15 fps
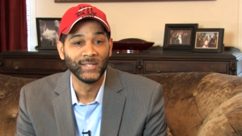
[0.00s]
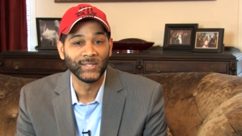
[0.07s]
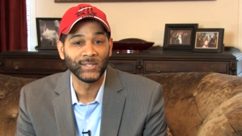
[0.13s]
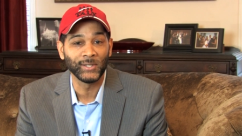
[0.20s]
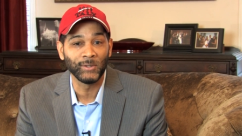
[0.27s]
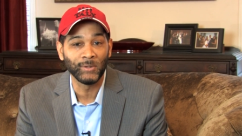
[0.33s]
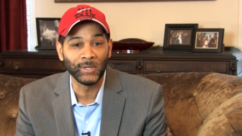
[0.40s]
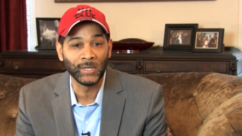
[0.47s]

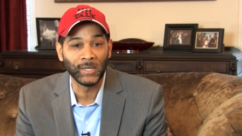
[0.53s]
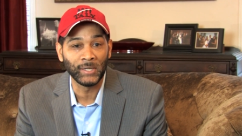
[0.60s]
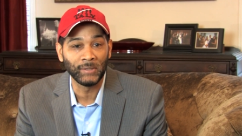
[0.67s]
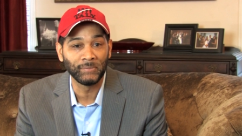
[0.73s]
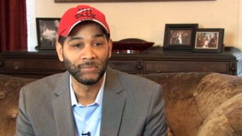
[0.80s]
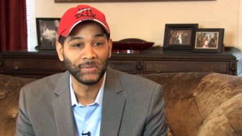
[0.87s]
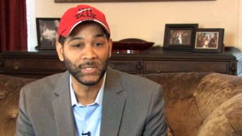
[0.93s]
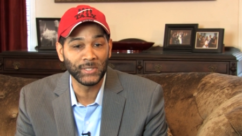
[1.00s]
So uh,
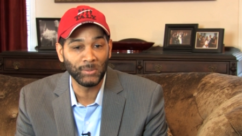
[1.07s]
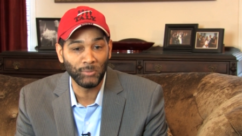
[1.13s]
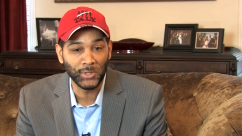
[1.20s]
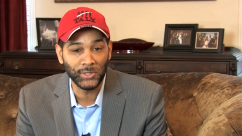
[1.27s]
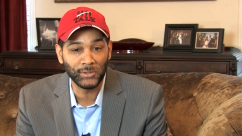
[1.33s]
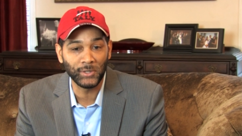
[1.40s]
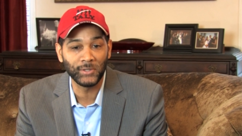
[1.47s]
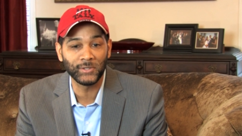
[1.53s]
did some
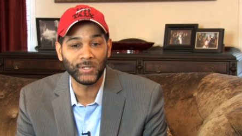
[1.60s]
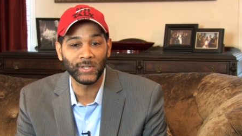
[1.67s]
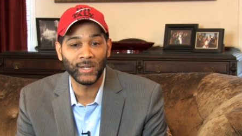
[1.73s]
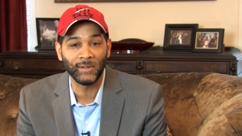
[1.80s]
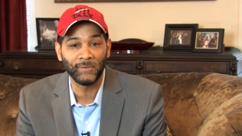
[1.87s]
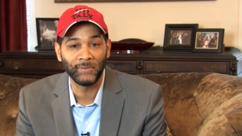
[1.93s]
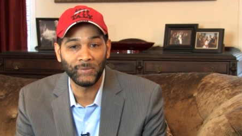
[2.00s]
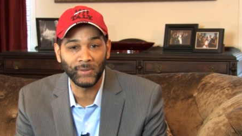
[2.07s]
research, and
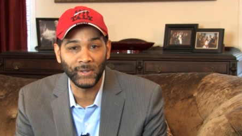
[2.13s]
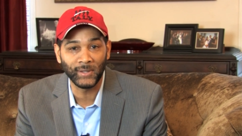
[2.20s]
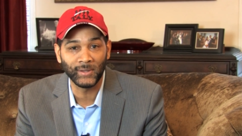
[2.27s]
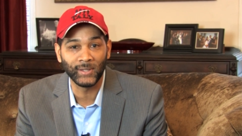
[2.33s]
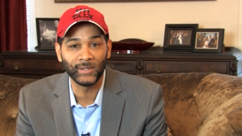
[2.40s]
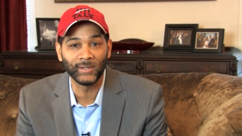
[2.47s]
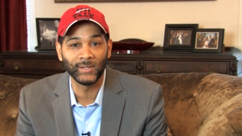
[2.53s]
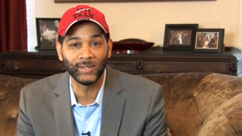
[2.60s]
I think
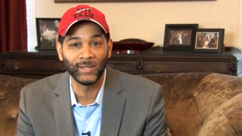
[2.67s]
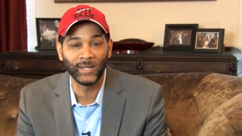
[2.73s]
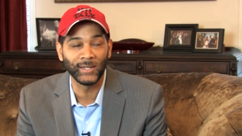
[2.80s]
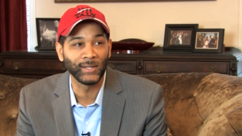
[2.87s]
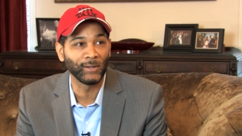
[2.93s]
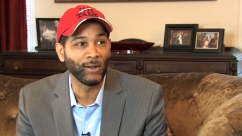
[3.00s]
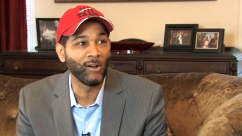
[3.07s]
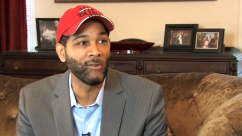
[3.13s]
that the hitting
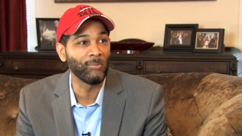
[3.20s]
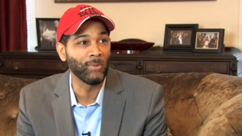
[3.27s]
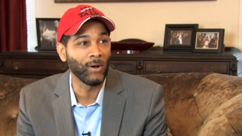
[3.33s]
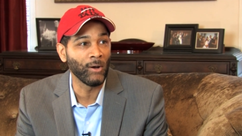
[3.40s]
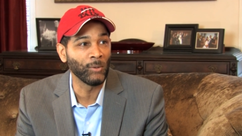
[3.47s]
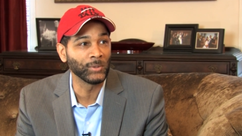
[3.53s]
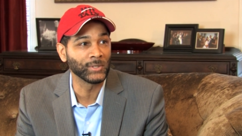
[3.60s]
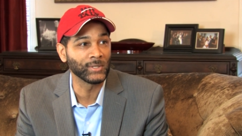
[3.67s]
the golf
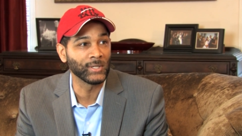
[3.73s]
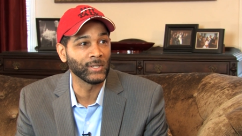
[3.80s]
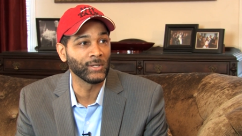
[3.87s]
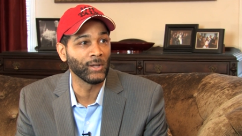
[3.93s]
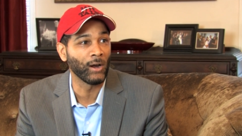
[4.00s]
ball was the,